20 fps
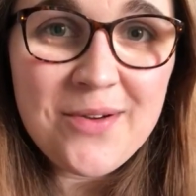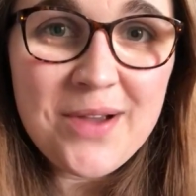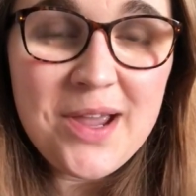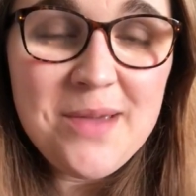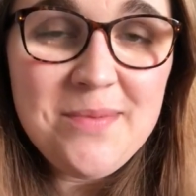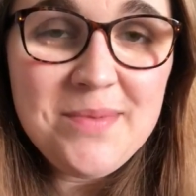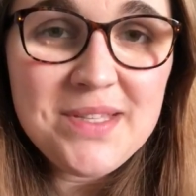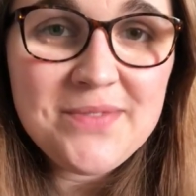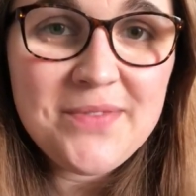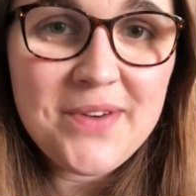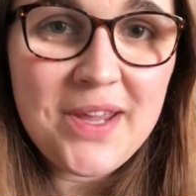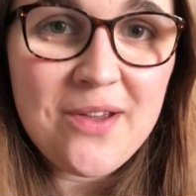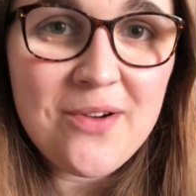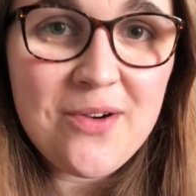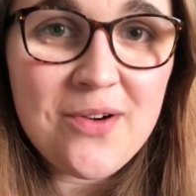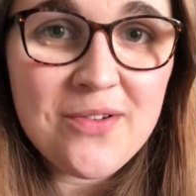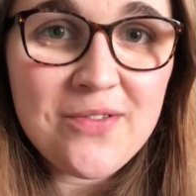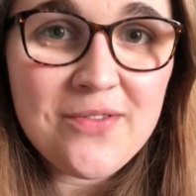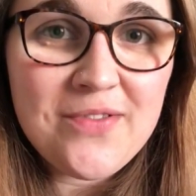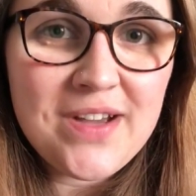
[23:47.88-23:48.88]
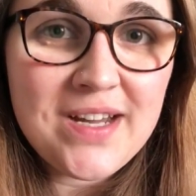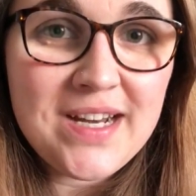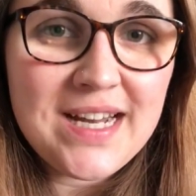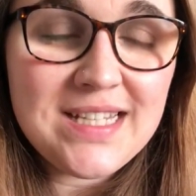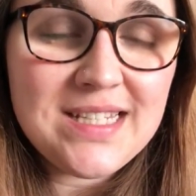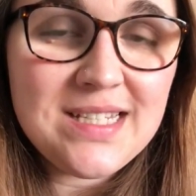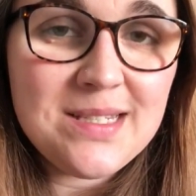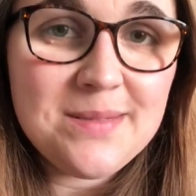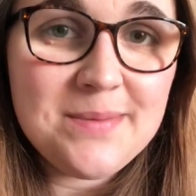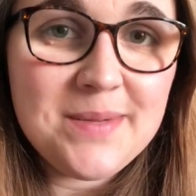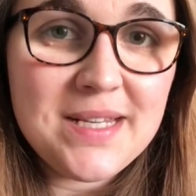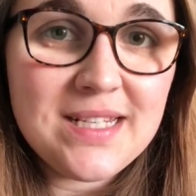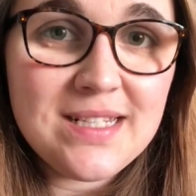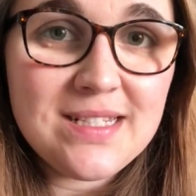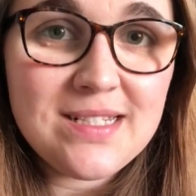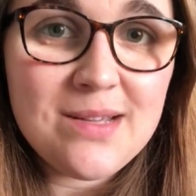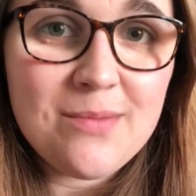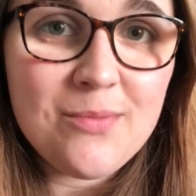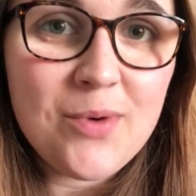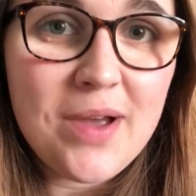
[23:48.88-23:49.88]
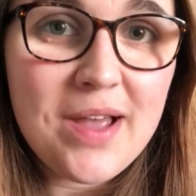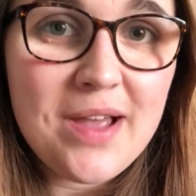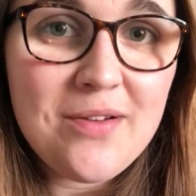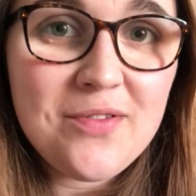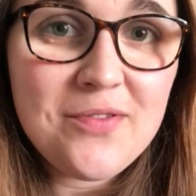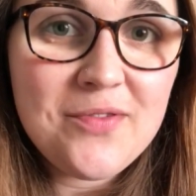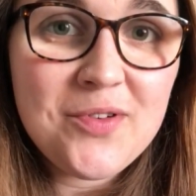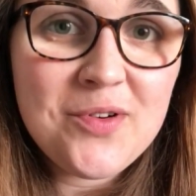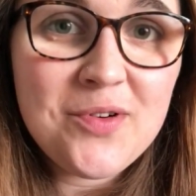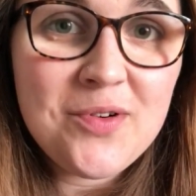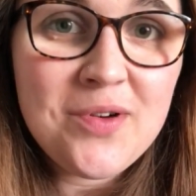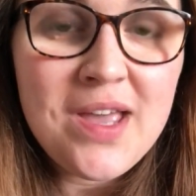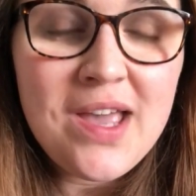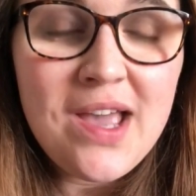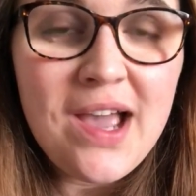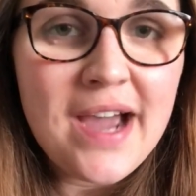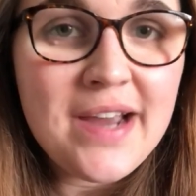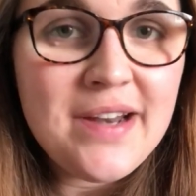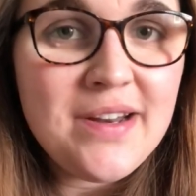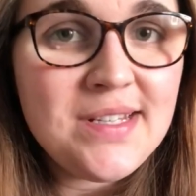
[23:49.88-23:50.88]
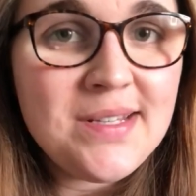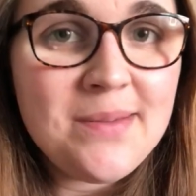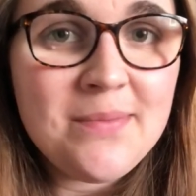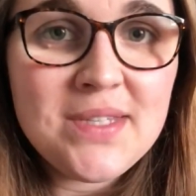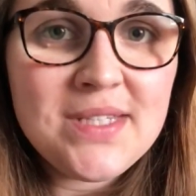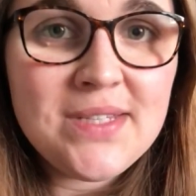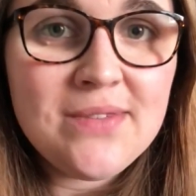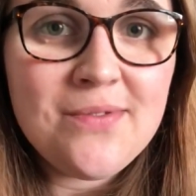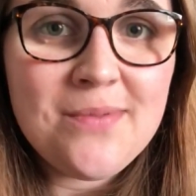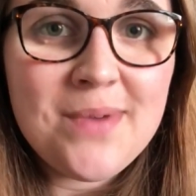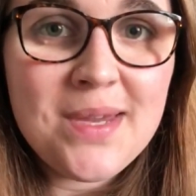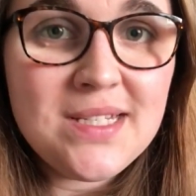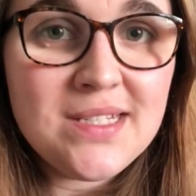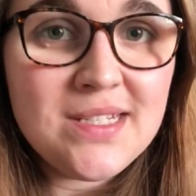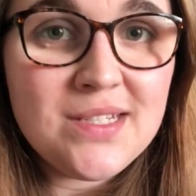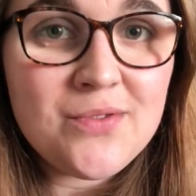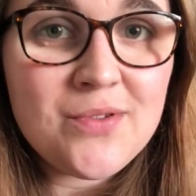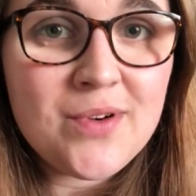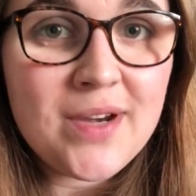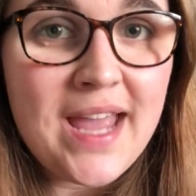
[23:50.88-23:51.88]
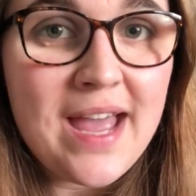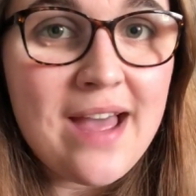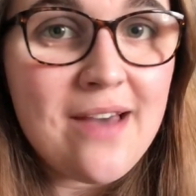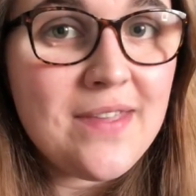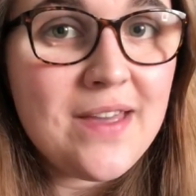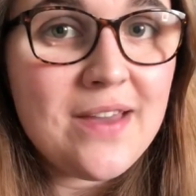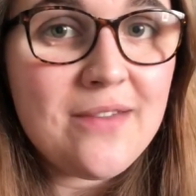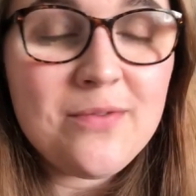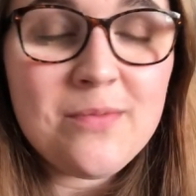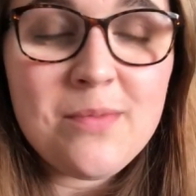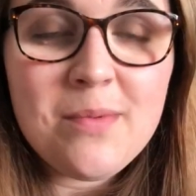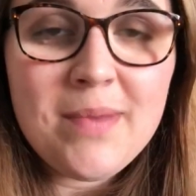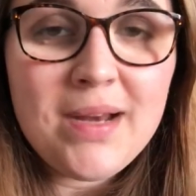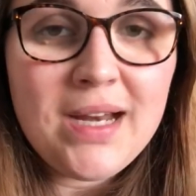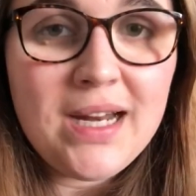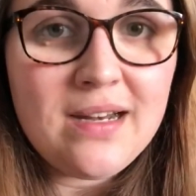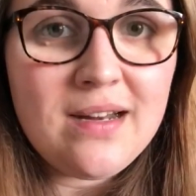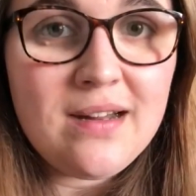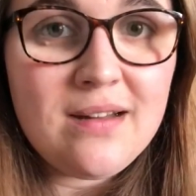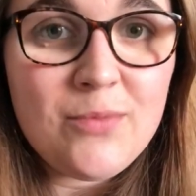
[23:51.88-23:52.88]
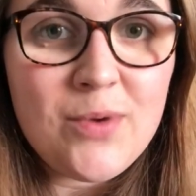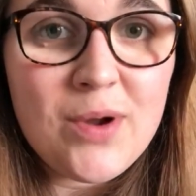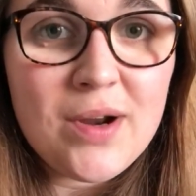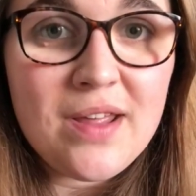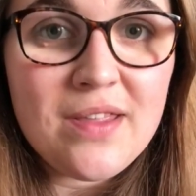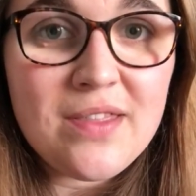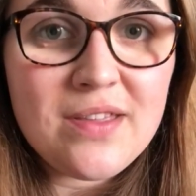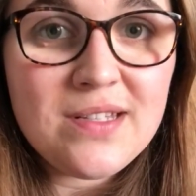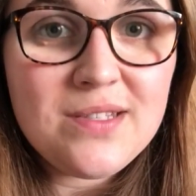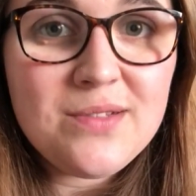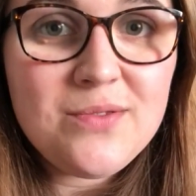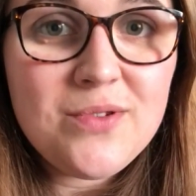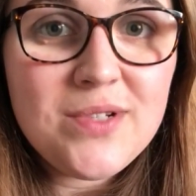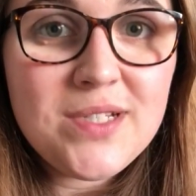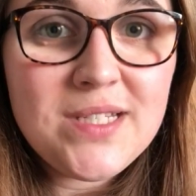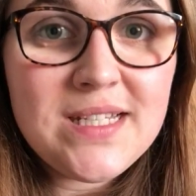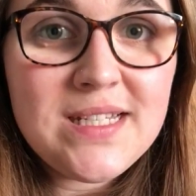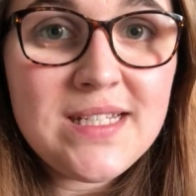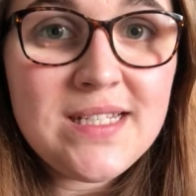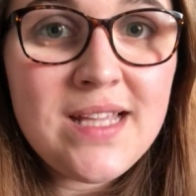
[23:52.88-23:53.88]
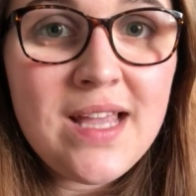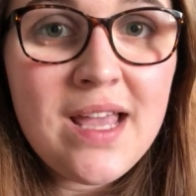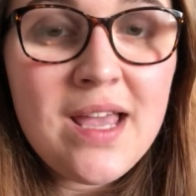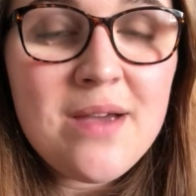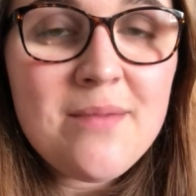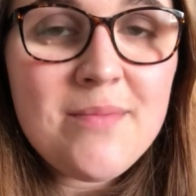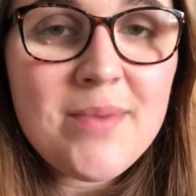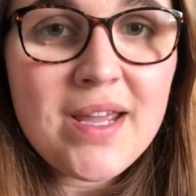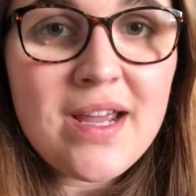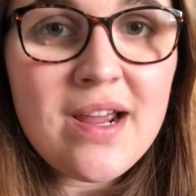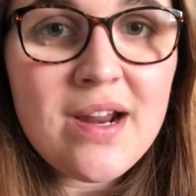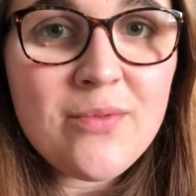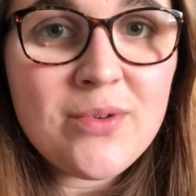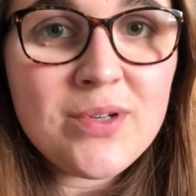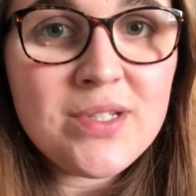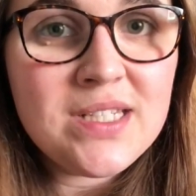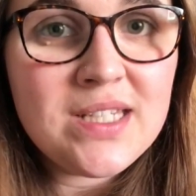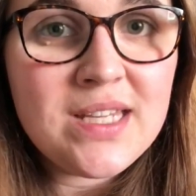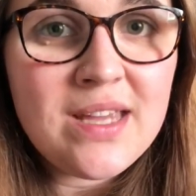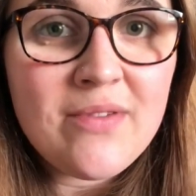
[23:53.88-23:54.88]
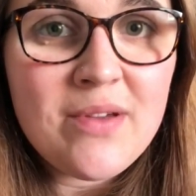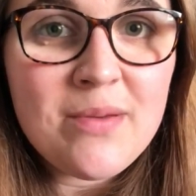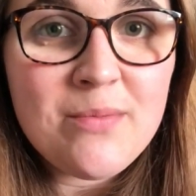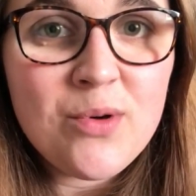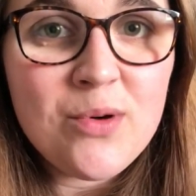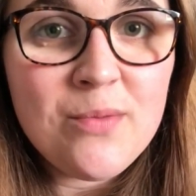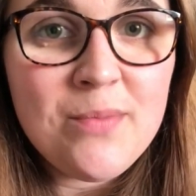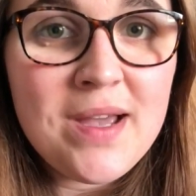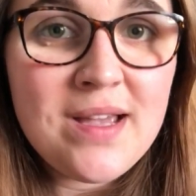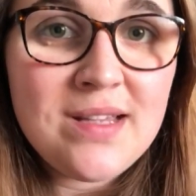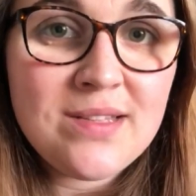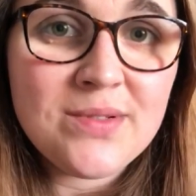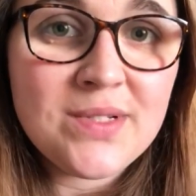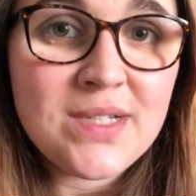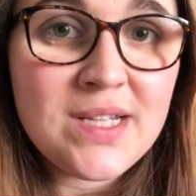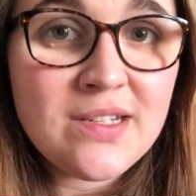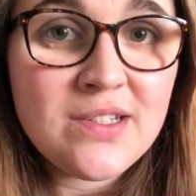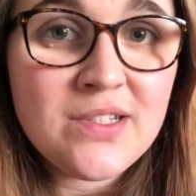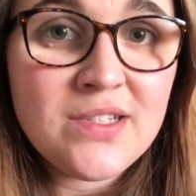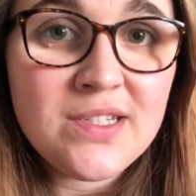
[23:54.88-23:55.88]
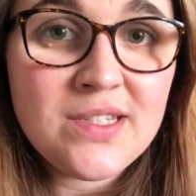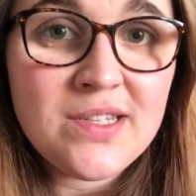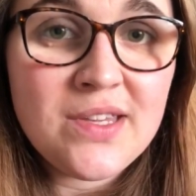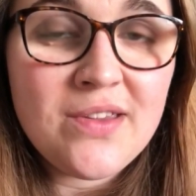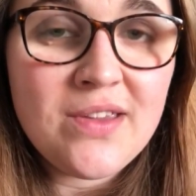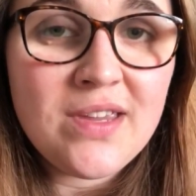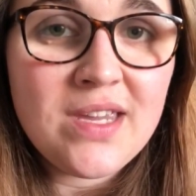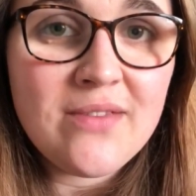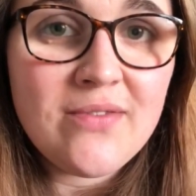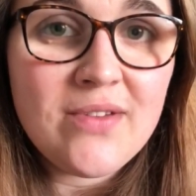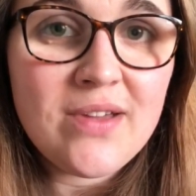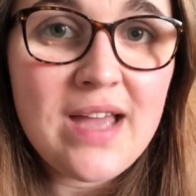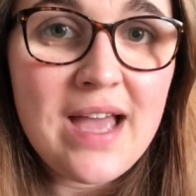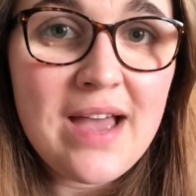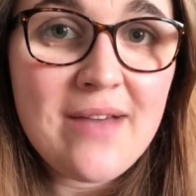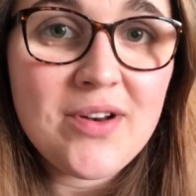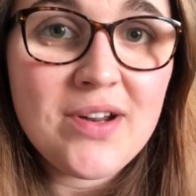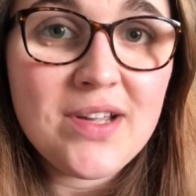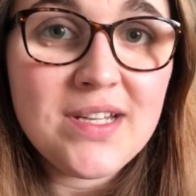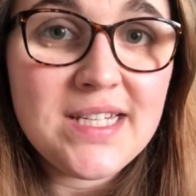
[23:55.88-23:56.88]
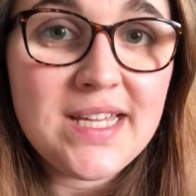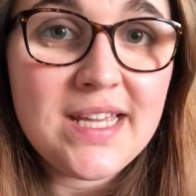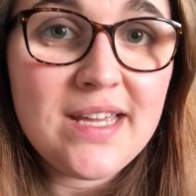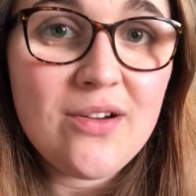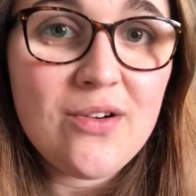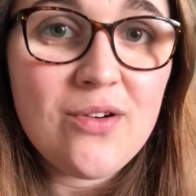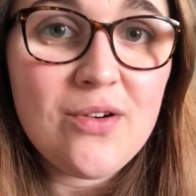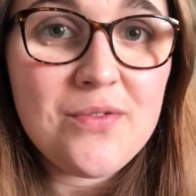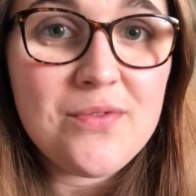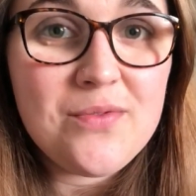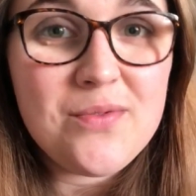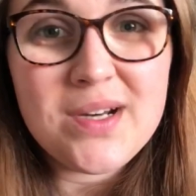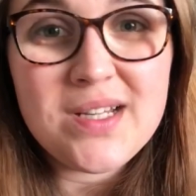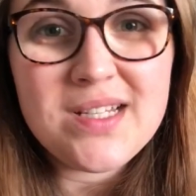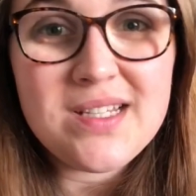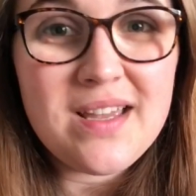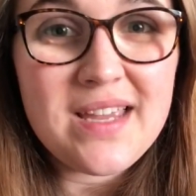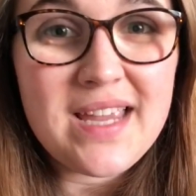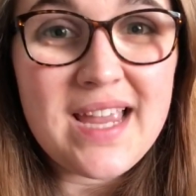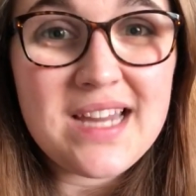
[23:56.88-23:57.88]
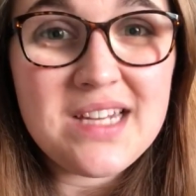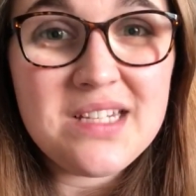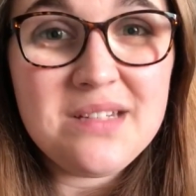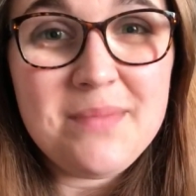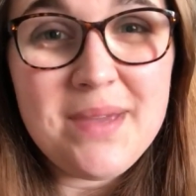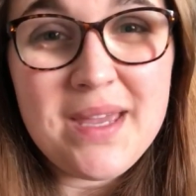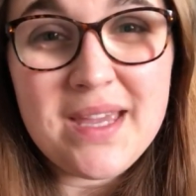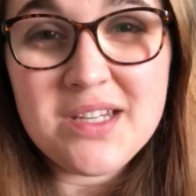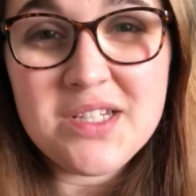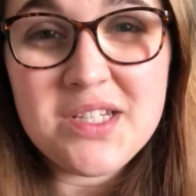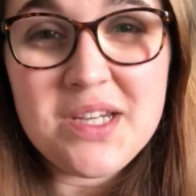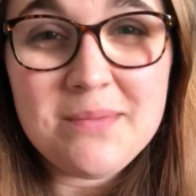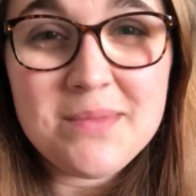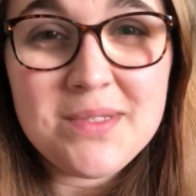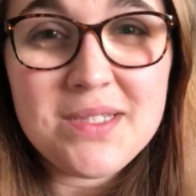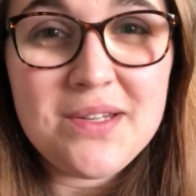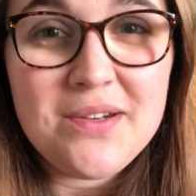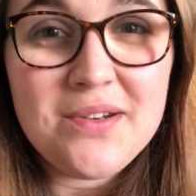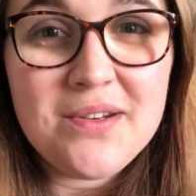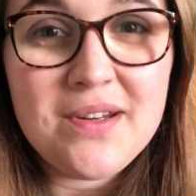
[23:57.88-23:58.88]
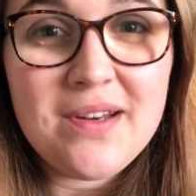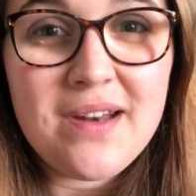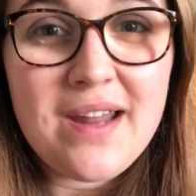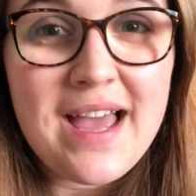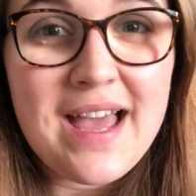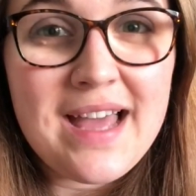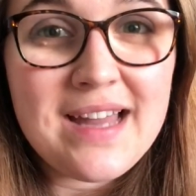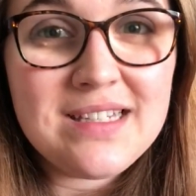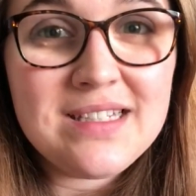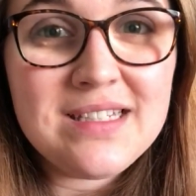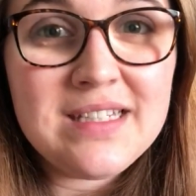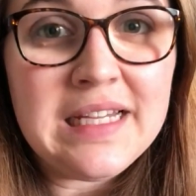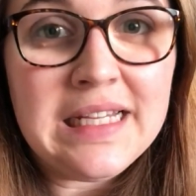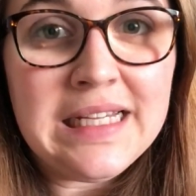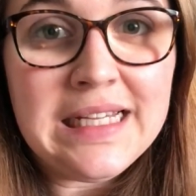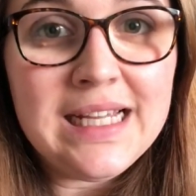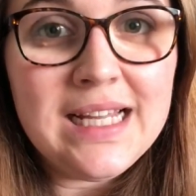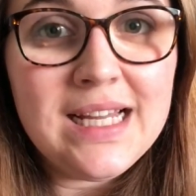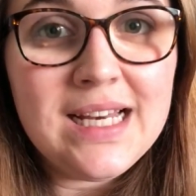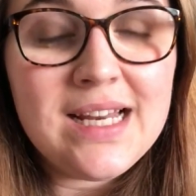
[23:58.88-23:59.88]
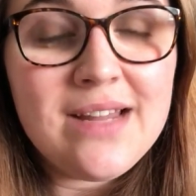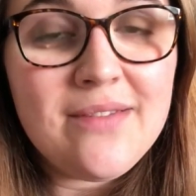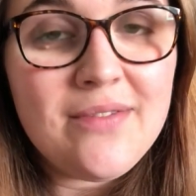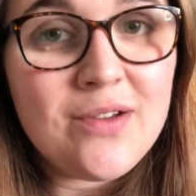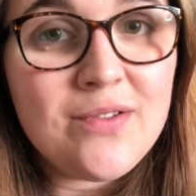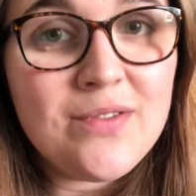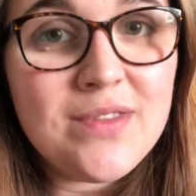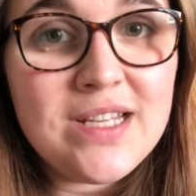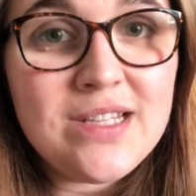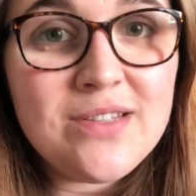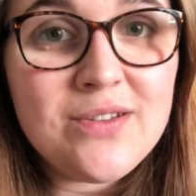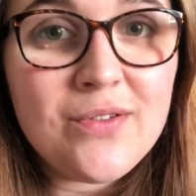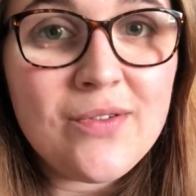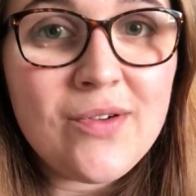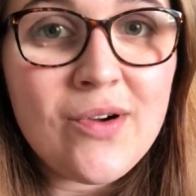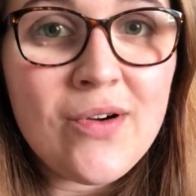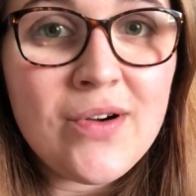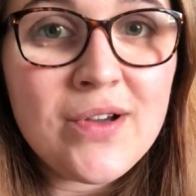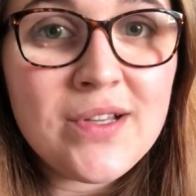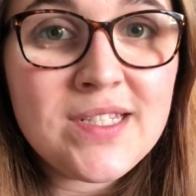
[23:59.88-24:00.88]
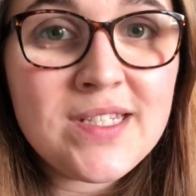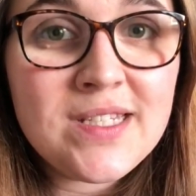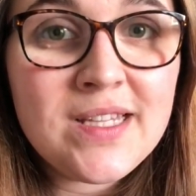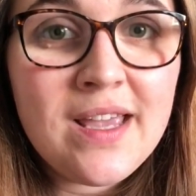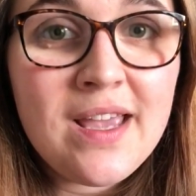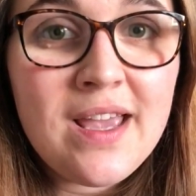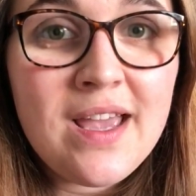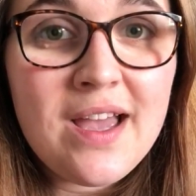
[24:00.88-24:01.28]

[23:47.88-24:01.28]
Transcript: I hope this video on finance has been somewhat helpful. I know some of this information is already out there from a million and one other sources, but I kind of wanted to give it a more personal touch just so you could have an idea of what it's like actually being a GEM student and living on these sort of costs.